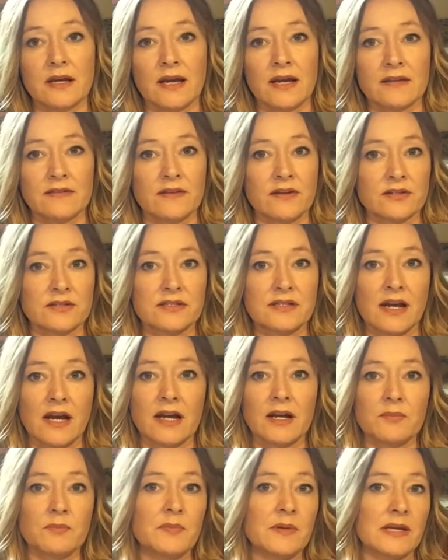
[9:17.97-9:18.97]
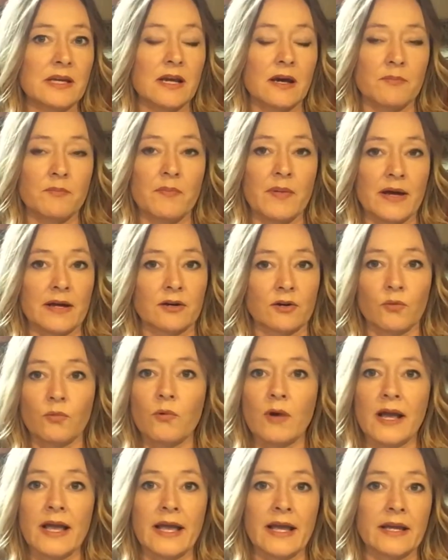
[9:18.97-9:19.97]
there's got to be a better
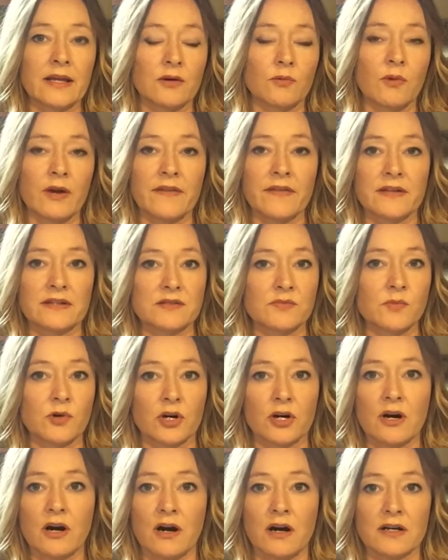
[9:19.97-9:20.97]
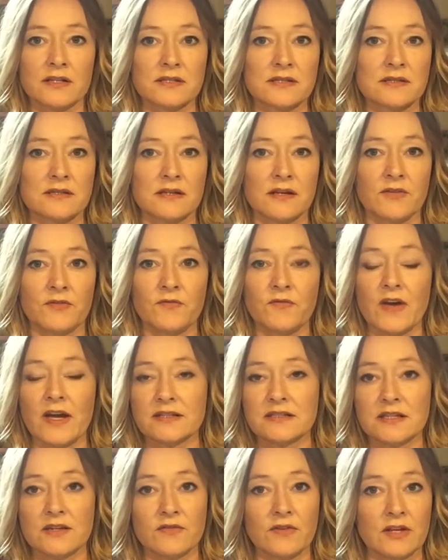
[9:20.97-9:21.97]
way and a way that's more cost
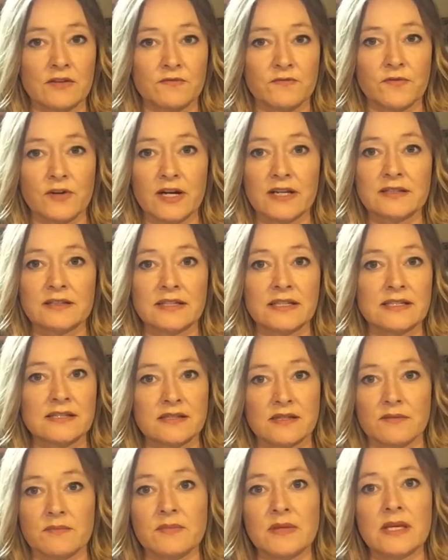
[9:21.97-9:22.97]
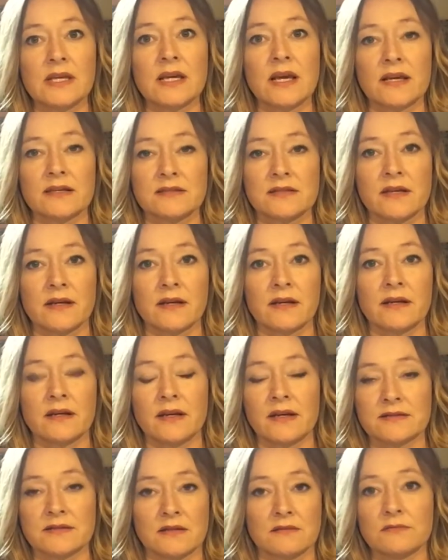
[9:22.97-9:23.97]
effective and friendly to me as
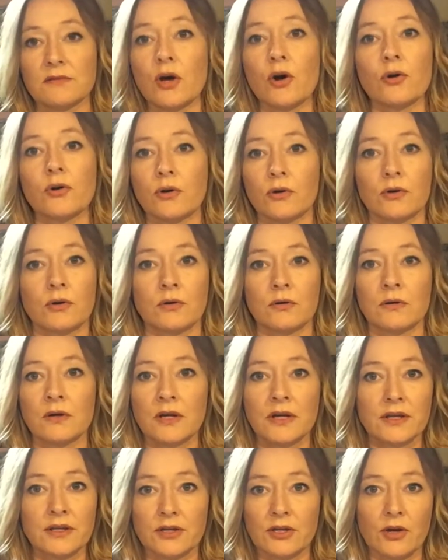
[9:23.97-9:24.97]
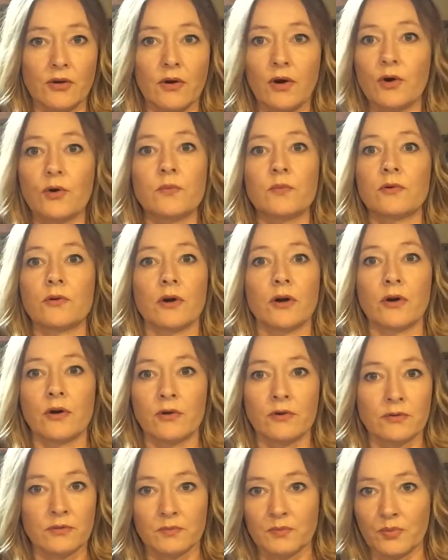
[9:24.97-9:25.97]
a local, you know,
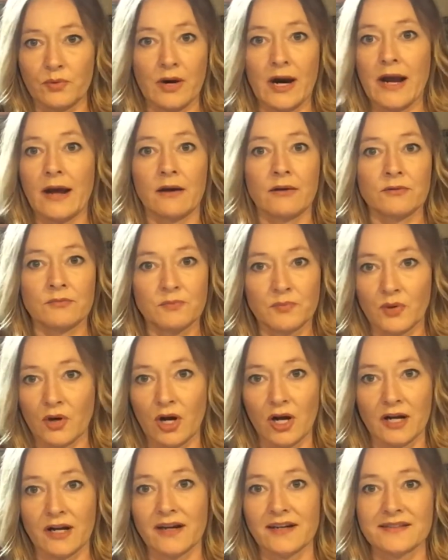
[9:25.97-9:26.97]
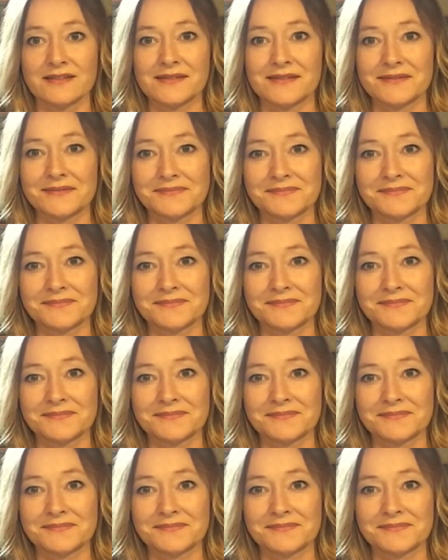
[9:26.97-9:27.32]
homegrown, proud product.